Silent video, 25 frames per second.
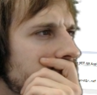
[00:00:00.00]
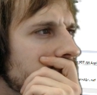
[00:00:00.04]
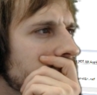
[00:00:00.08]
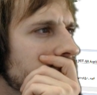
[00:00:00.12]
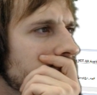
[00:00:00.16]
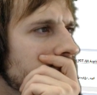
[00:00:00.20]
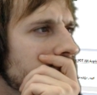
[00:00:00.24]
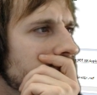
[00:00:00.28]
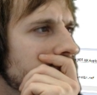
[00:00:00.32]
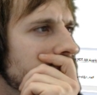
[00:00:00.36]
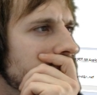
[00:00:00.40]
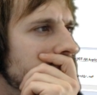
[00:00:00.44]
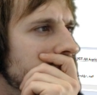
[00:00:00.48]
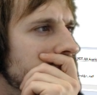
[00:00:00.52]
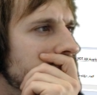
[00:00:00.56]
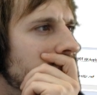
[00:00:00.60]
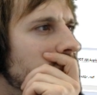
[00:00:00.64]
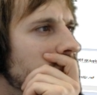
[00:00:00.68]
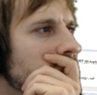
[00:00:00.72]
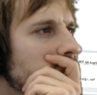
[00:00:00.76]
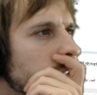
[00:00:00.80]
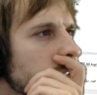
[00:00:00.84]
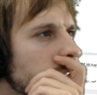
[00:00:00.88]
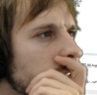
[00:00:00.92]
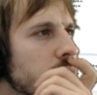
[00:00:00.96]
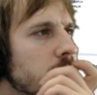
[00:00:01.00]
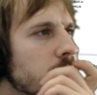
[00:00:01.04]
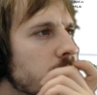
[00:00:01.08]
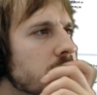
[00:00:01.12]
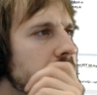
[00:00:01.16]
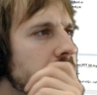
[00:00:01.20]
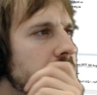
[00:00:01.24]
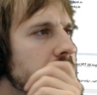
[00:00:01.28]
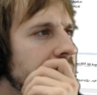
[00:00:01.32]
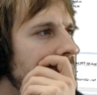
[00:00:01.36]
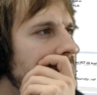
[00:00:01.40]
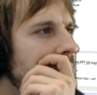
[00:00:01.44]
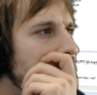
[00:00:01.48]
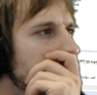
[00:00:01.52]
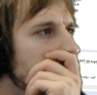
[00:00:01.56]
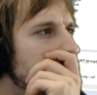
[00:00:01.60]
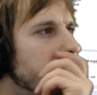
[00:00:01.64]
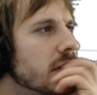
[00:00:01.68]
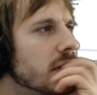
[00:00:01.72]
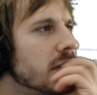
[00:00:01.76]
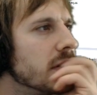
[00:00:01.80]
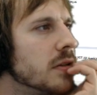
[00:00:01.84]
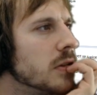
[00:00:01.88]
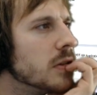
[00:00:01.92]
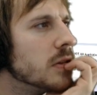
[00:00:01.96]
No. Margaret
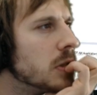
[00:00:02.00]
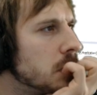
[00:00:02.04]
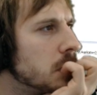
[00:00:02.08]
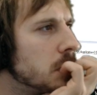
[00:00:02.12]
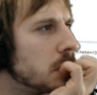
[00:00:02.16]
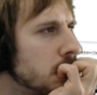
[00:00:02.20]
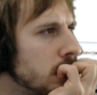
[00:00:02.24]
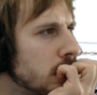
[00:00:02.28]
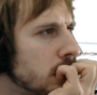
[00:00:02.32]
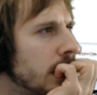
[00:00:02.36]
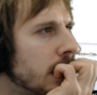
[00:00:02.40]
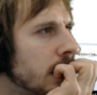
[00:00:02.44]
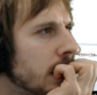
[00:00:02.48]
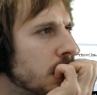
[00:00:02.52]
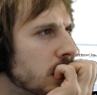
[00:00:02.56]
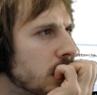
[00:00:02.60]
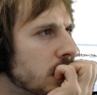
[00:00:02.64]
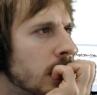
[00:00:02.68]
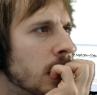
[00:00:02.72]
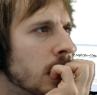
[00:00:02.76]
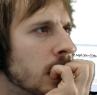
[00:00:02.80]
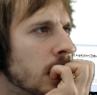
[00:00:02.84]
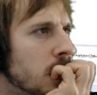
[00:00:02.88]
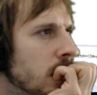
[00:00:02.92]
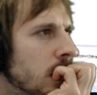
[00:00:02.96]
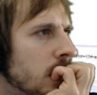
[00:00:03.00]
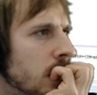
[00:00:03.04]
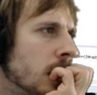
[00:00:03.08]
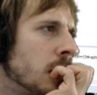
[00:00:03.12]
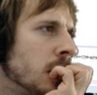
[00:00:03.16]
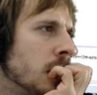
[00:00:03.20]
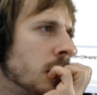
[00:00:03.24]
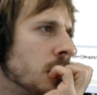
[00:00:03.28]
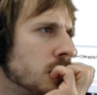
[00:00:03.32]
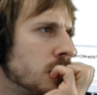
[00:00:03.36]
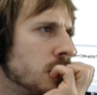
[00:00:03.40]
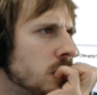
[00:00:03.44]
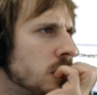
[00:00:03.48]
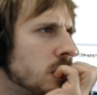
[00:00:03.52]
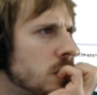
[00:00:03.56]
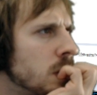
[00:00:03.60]
typing. No, no, no, no.